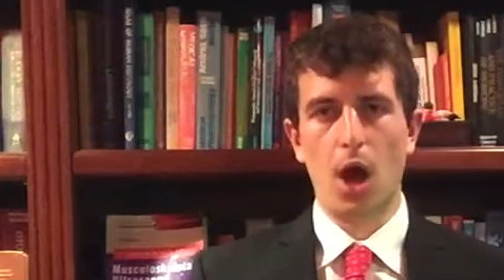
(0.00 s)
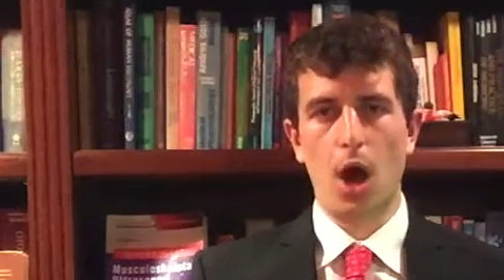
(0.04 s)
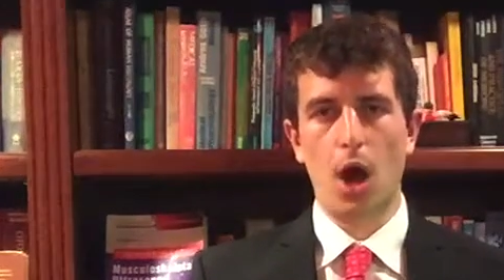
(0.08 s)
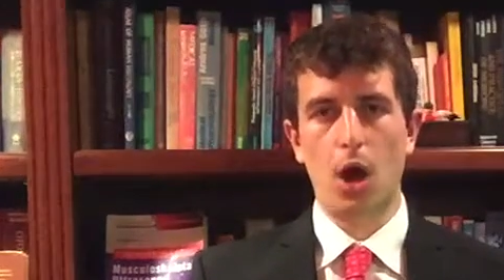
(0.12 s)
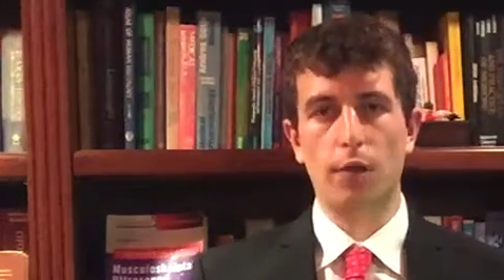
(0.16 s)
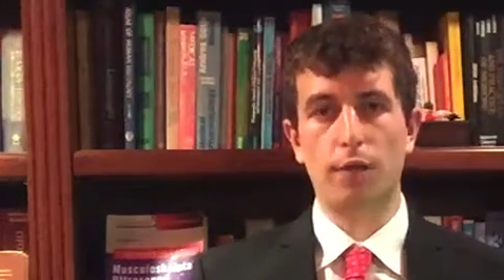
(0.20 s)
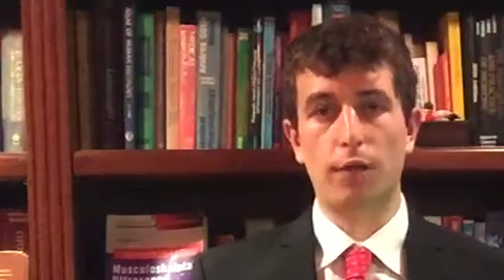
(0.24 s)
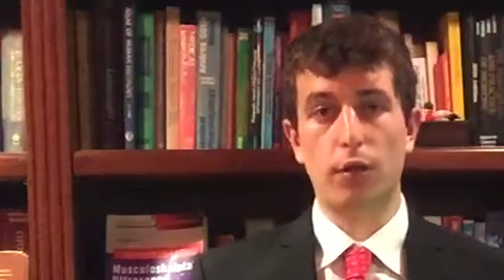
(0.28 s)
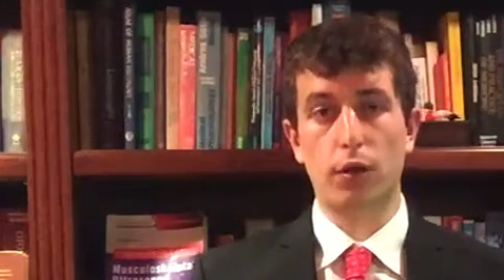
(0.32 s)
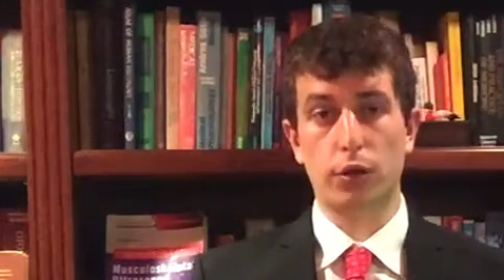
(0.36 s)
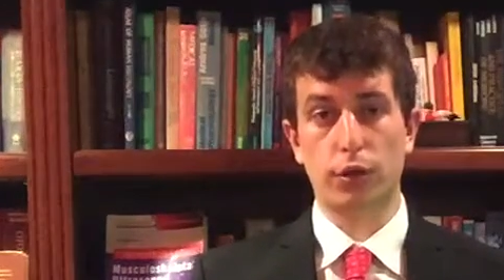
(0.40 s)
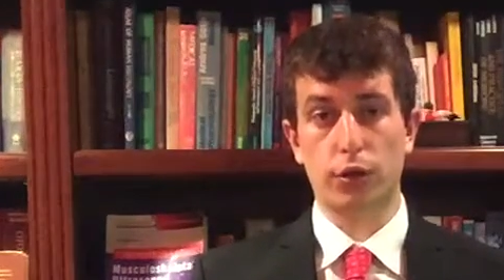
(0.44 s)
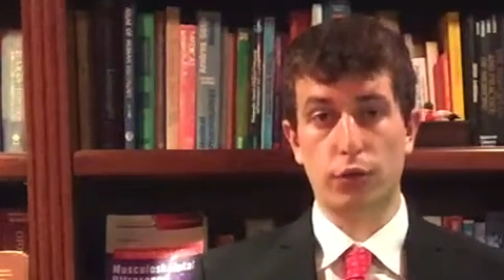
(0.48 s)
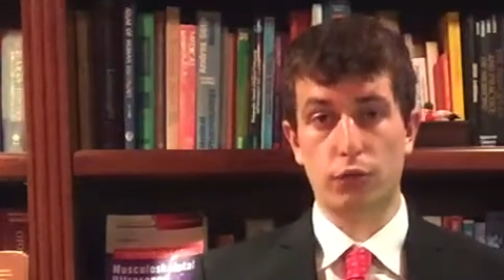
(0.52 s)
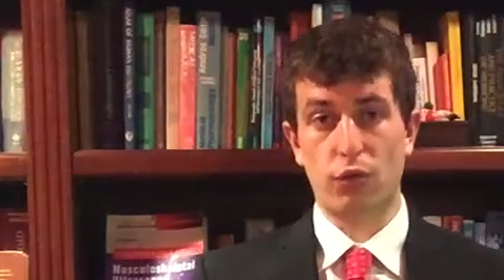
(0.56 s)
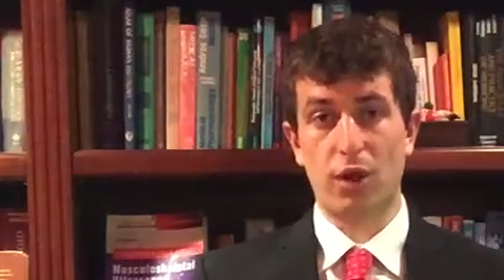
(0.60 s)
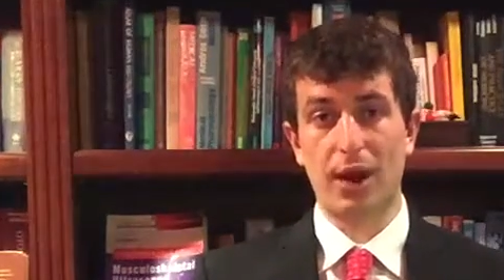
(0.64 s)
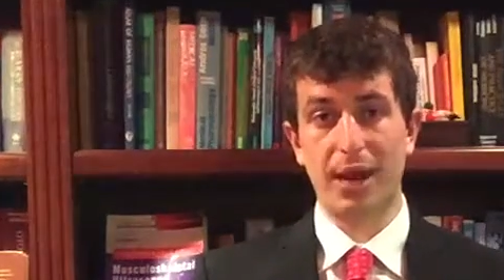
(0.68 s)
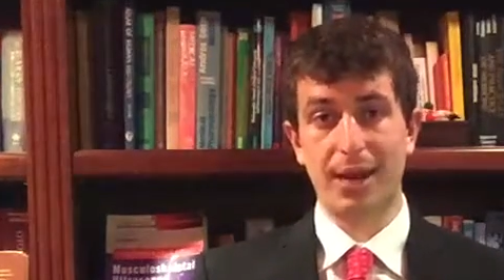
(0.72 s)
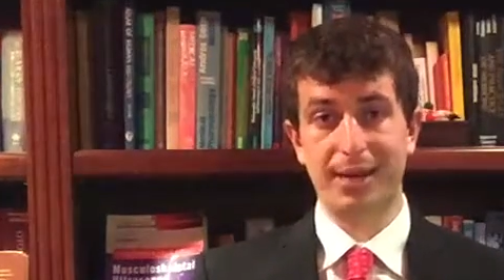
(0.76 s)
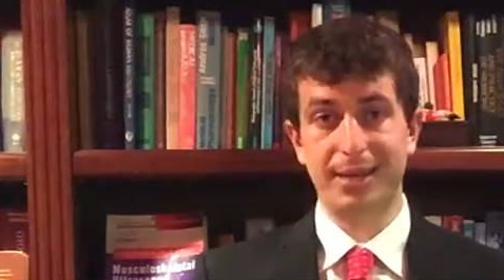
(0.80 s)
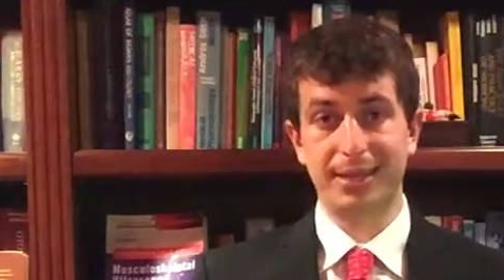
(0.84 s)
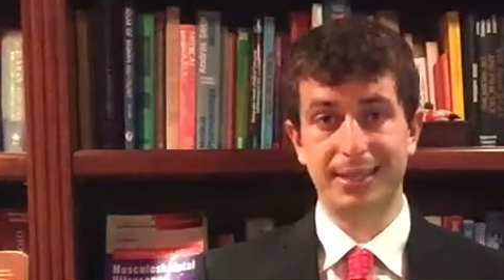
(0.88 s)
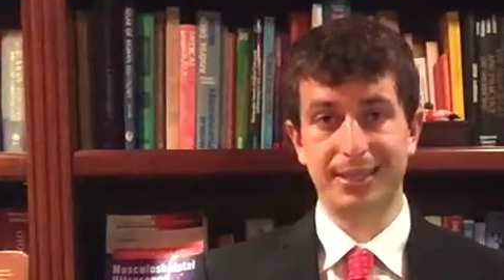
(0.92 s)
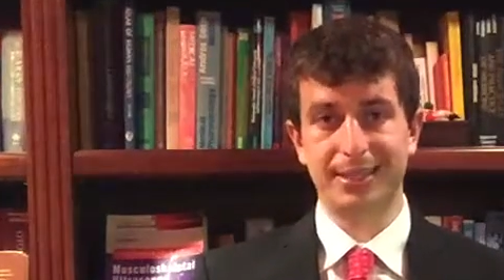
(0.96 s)
of
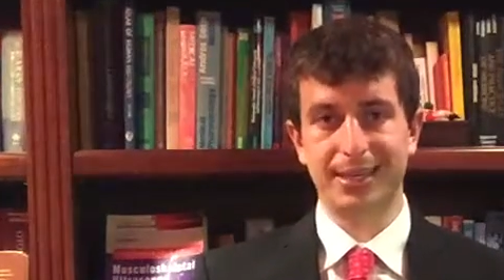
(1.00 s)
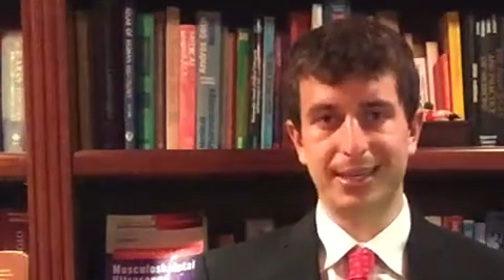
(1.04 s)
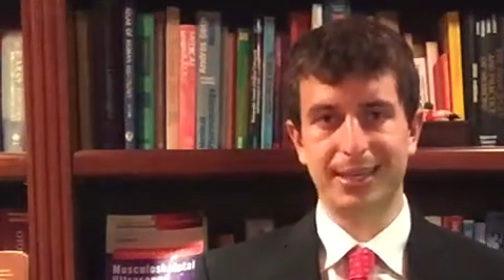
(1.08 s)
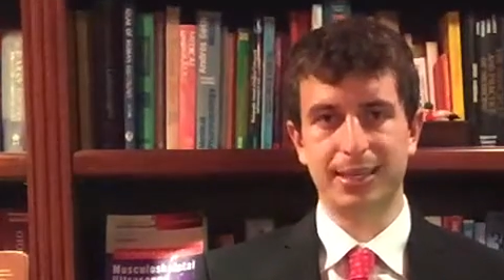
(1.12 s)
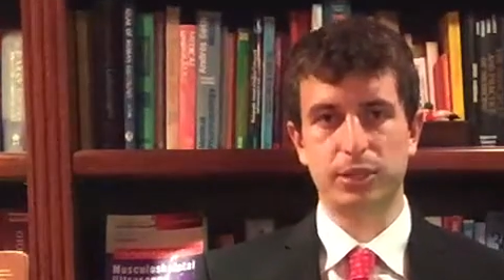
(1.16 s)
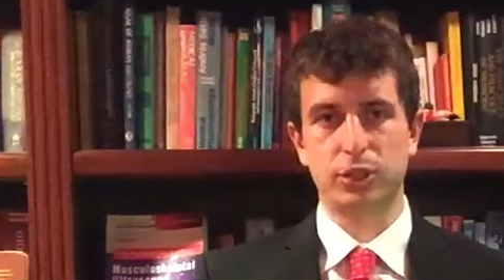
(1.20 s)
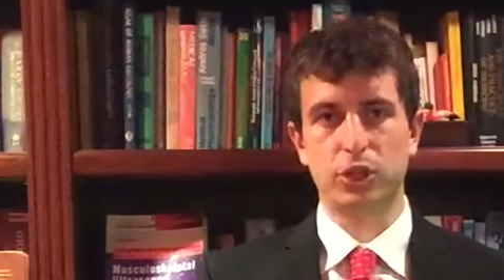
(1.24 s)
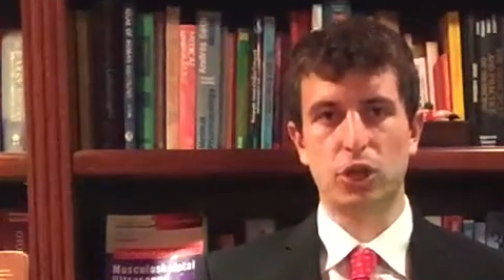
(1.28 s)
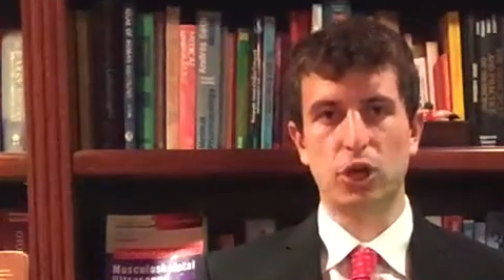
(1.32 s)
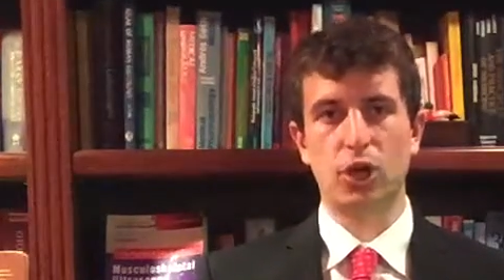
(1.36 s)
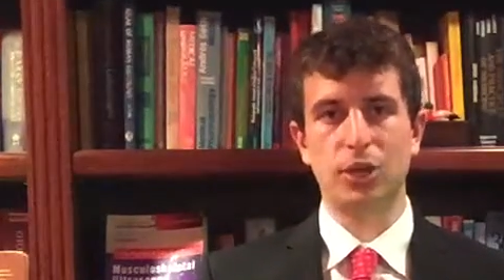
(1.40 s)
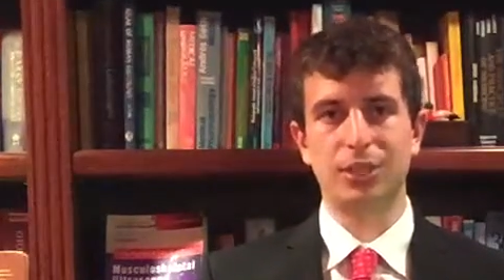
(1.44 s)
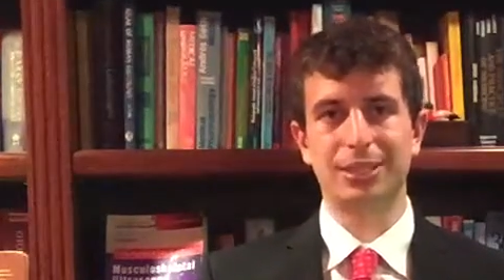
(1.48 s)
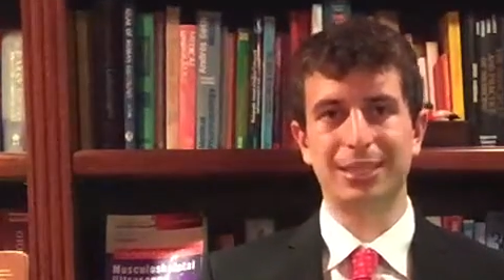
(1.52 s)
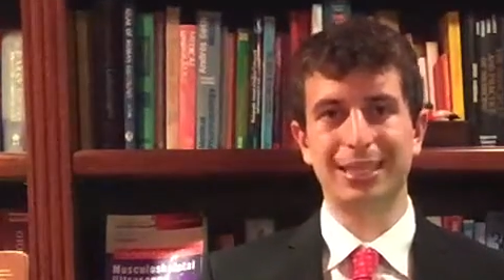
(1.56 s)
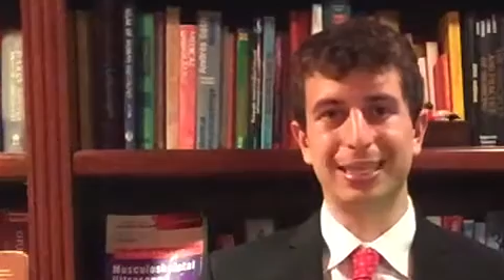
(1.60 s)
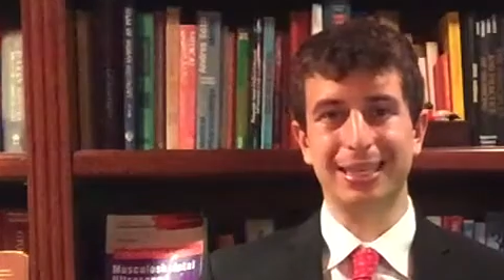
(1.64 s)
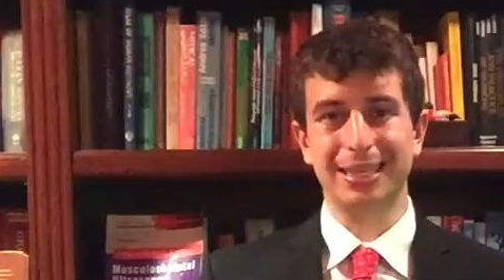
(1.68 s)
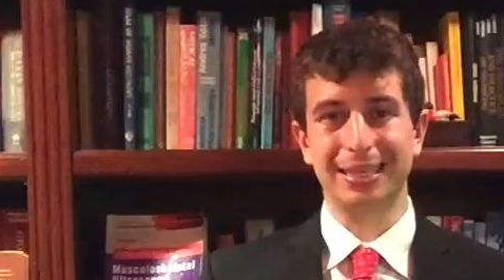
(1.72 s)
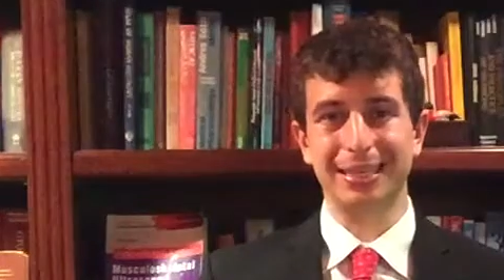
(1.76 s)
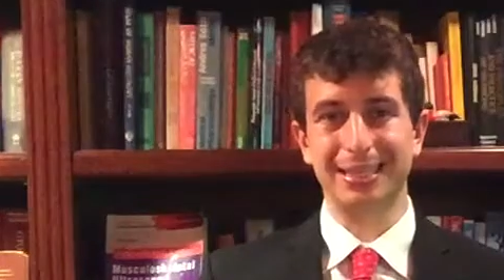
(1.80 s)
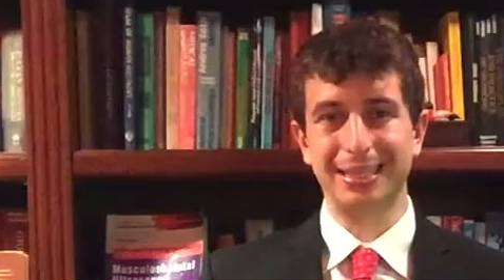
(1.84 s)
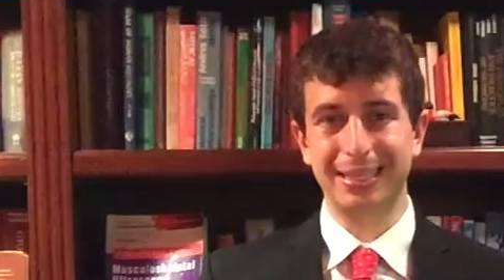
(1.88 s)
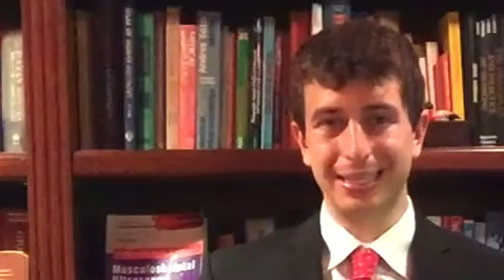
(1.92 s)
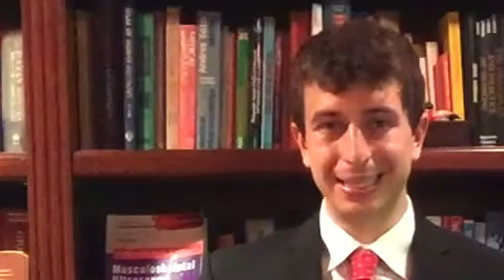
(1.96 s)
arthritis that is causing